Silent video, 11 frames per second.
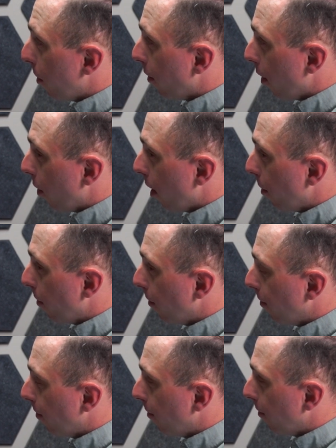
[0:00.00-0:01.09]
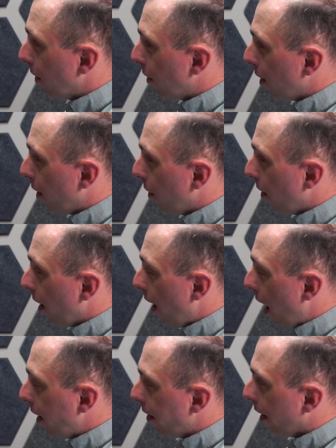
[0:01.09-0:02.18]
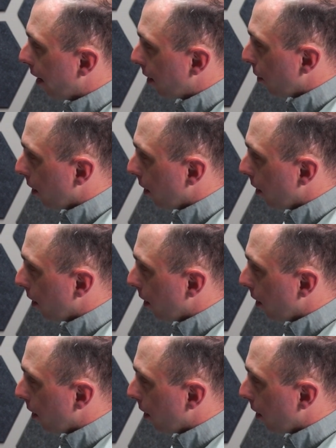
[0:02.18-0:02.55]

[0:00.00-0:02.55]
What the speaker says: my phone up. So I did not get to